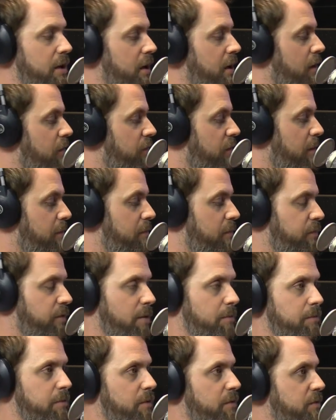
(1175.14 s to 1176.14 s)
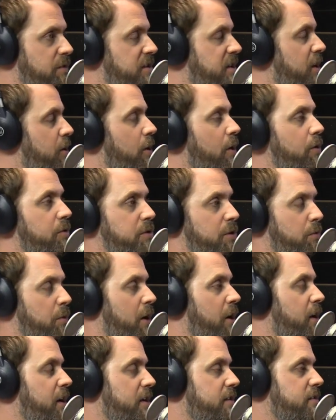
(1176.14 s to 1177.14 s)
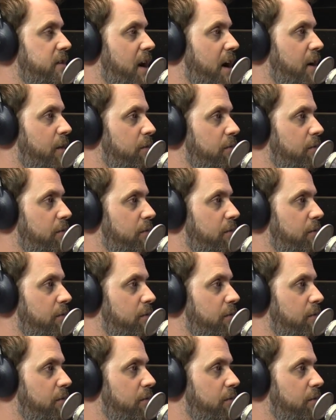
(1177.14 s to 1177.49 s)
from from zero to where it is now